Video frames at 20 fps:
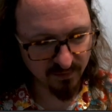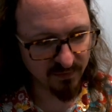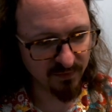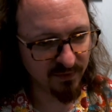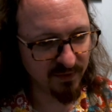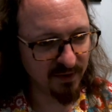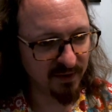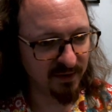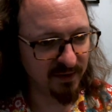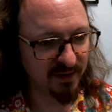
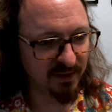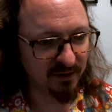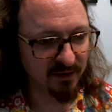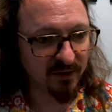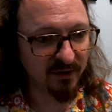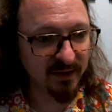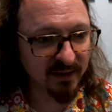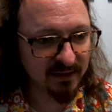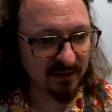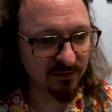the
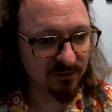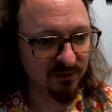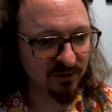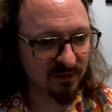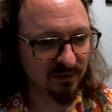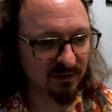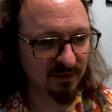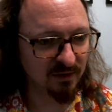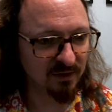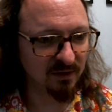error is
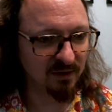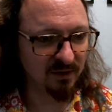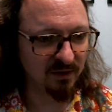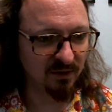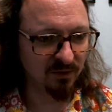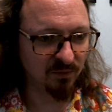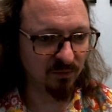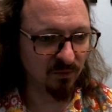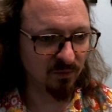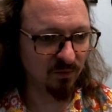
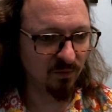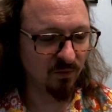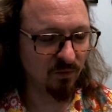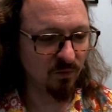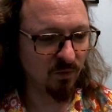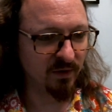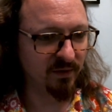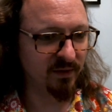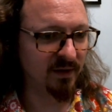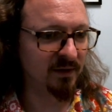and
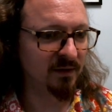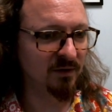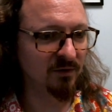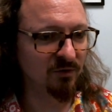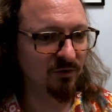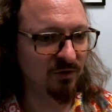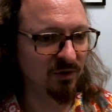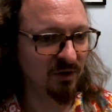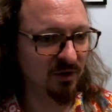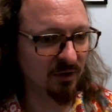where that needs
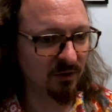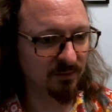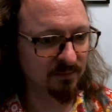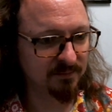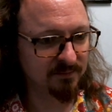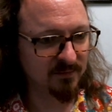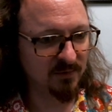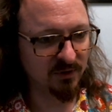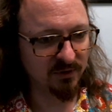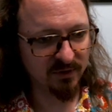to go.
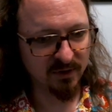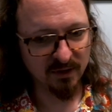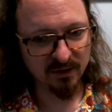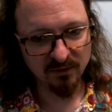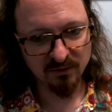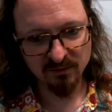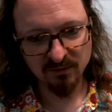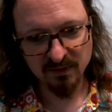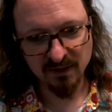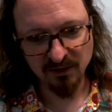Okay,
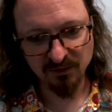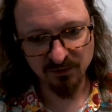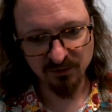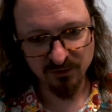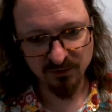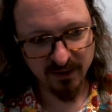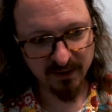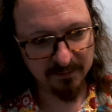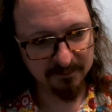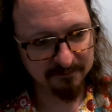that's
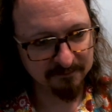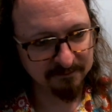great.